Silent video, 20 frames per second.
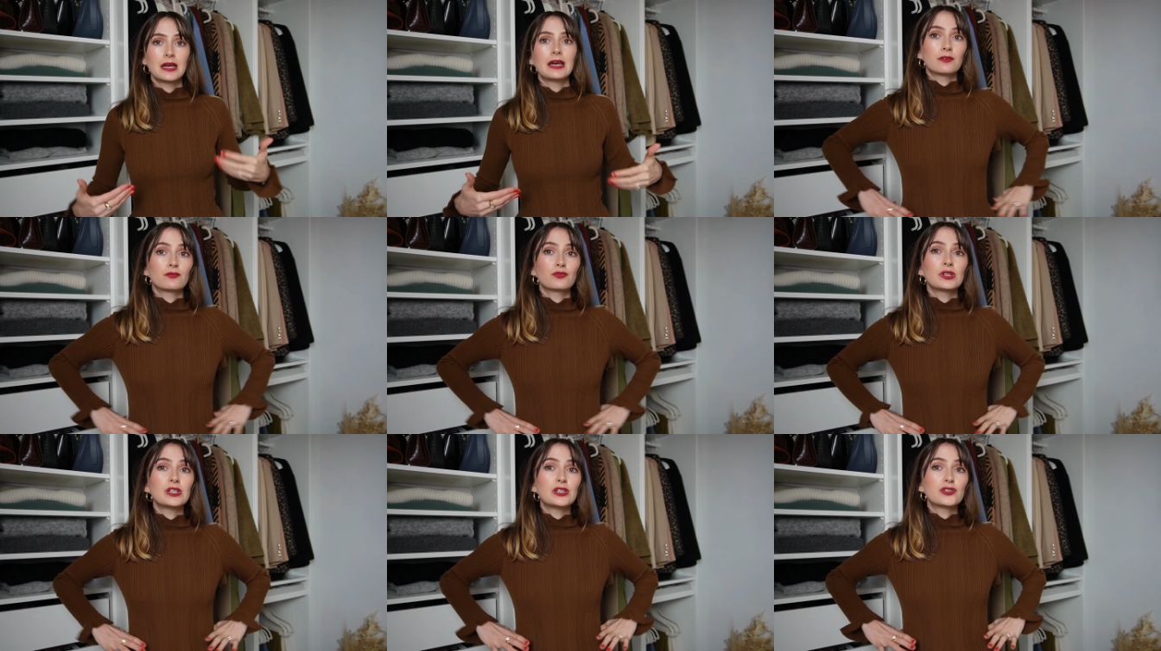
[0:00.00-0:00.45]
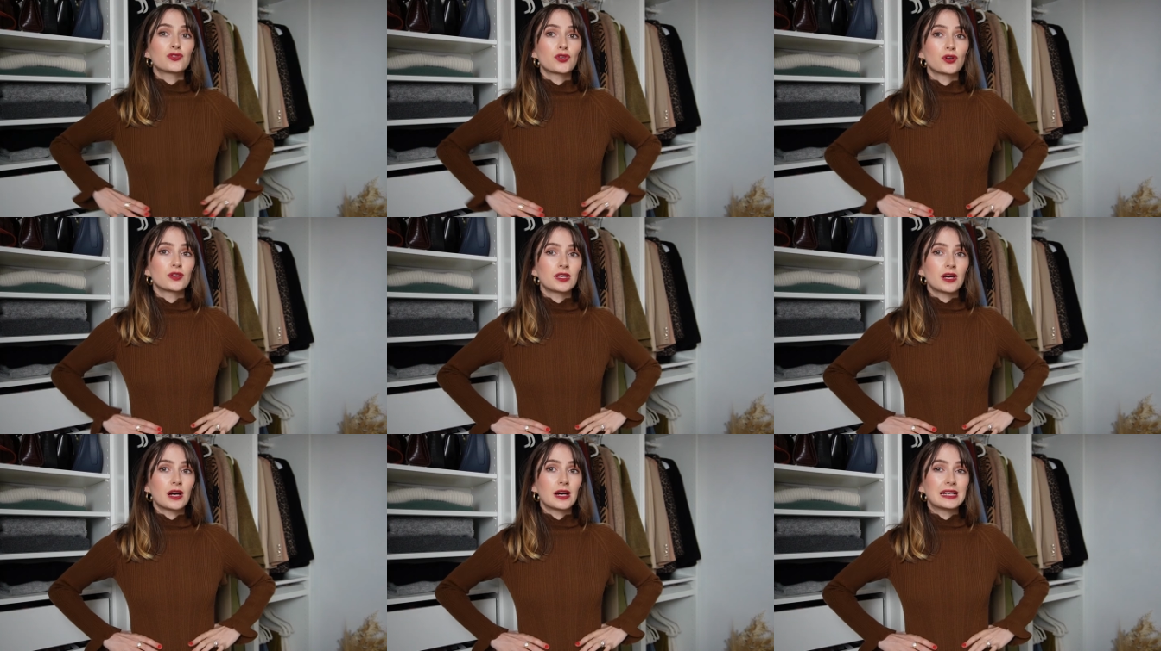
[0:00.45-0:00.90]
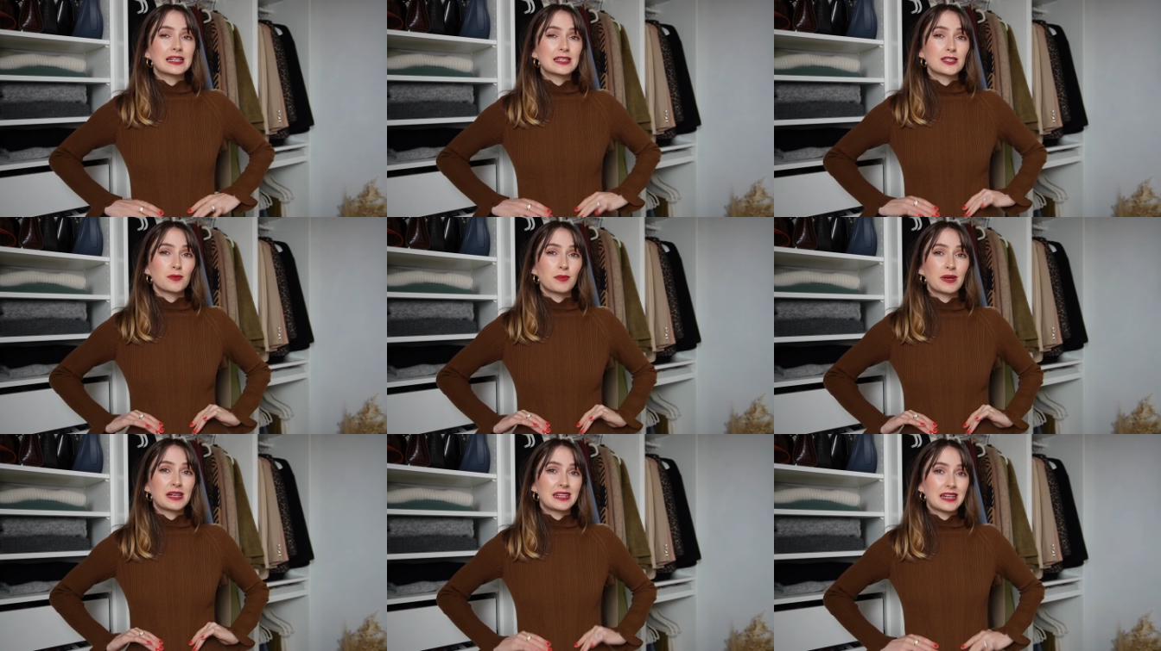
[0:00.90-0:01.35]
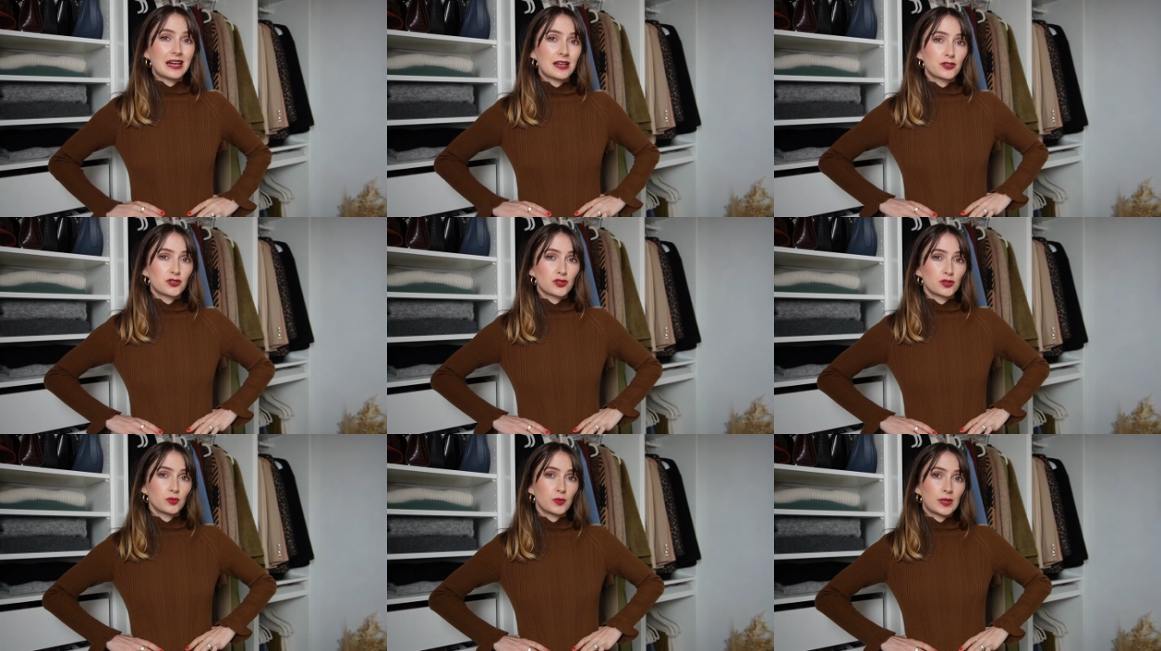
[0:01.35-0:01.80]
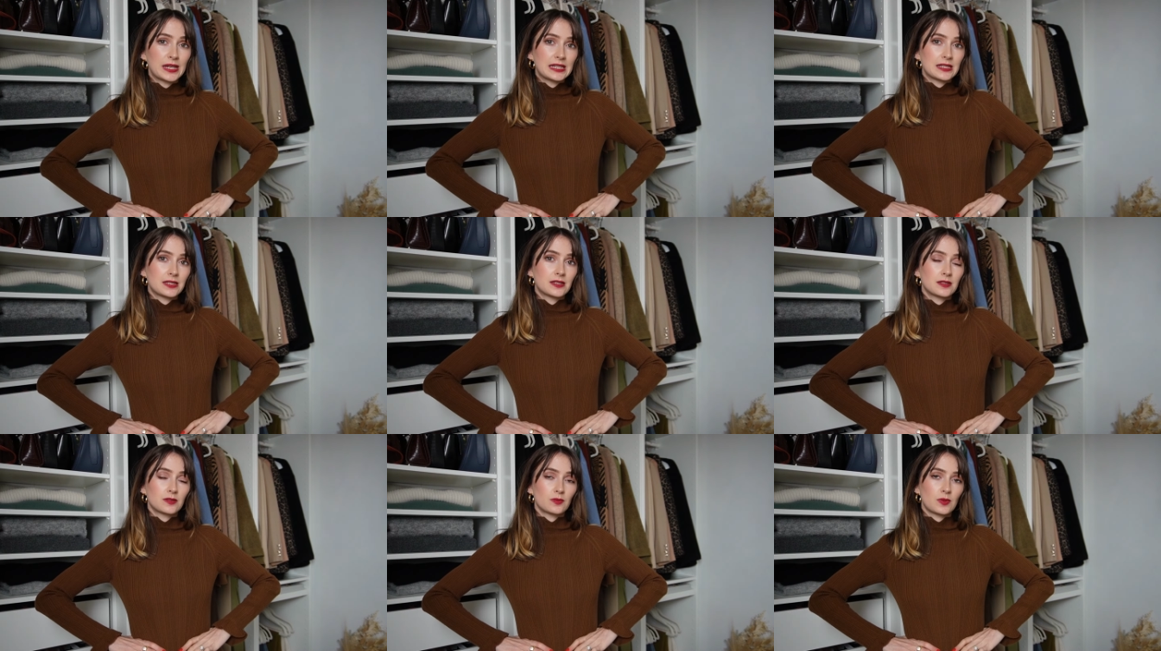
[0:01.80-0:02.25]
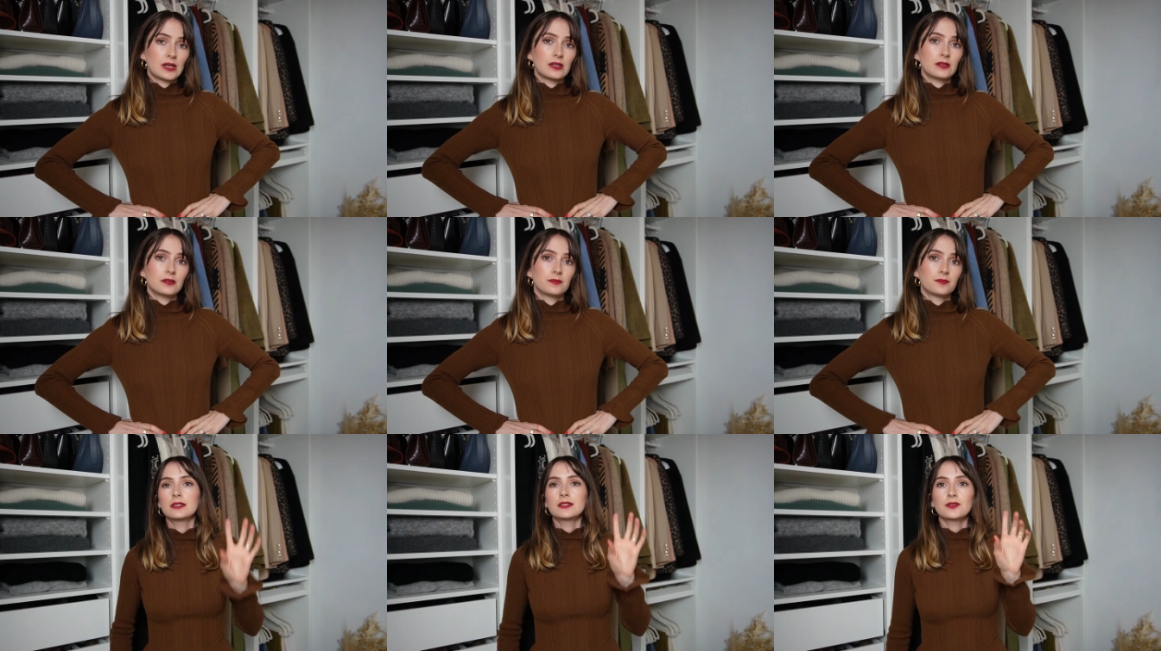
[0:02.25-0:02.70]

and really draw the eye to my natural waist as well.